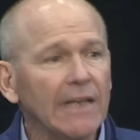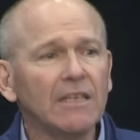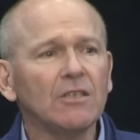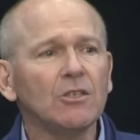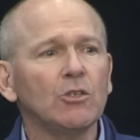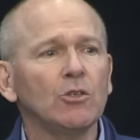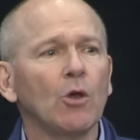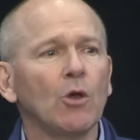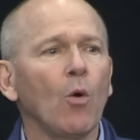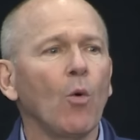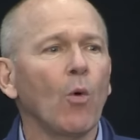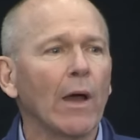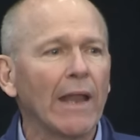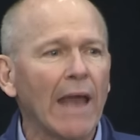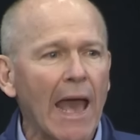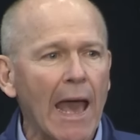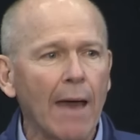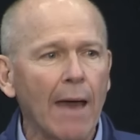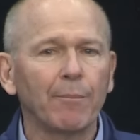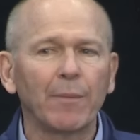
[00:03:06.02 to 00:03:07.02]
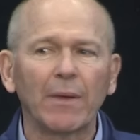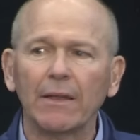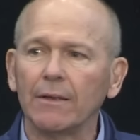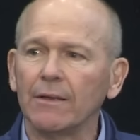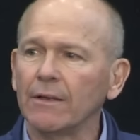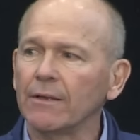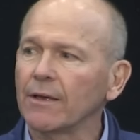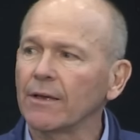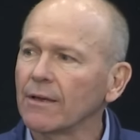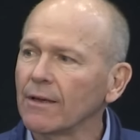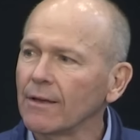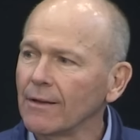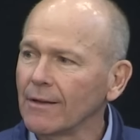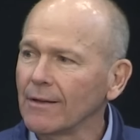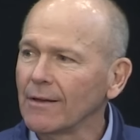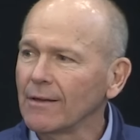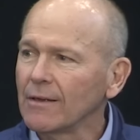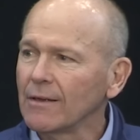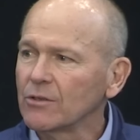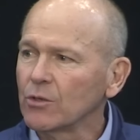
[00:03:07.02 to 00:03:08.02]
didn't know what happened
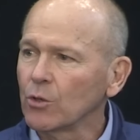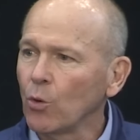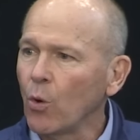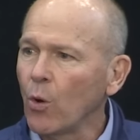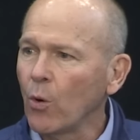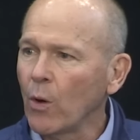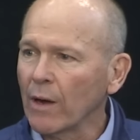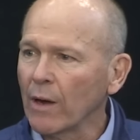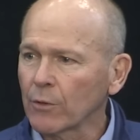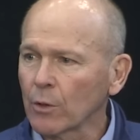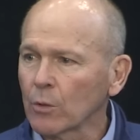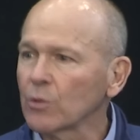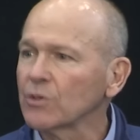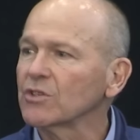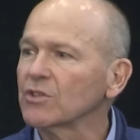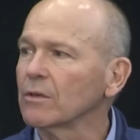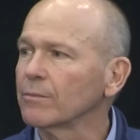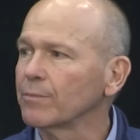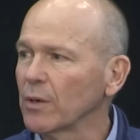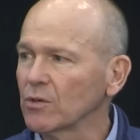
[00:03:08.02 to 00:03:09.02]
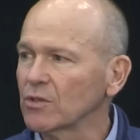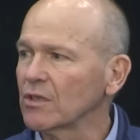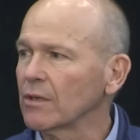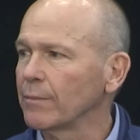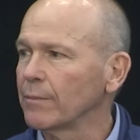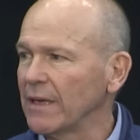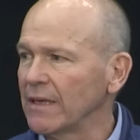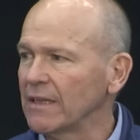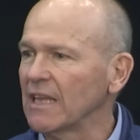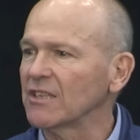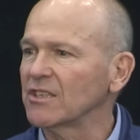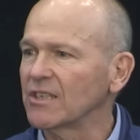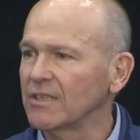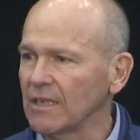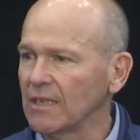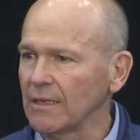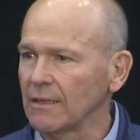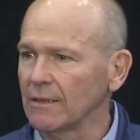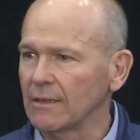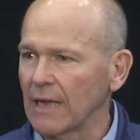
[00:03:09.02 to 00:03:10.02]
to whoever was supposed to be in the
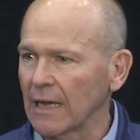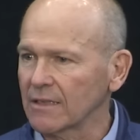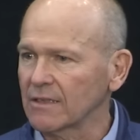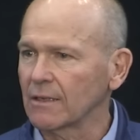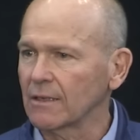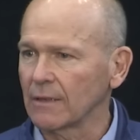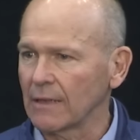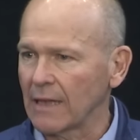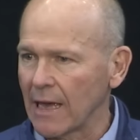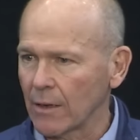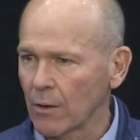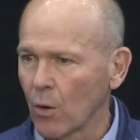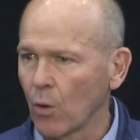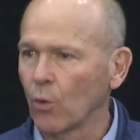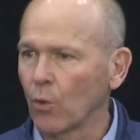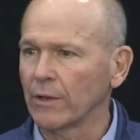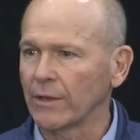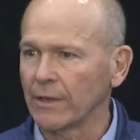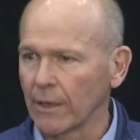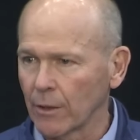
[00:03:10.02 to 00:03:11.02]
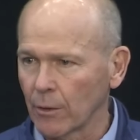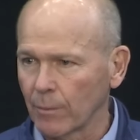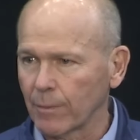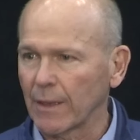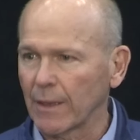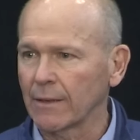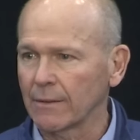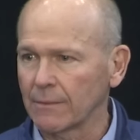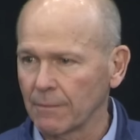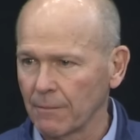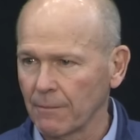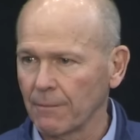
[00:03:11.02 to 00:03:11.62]
seat next to that hole in the airplane.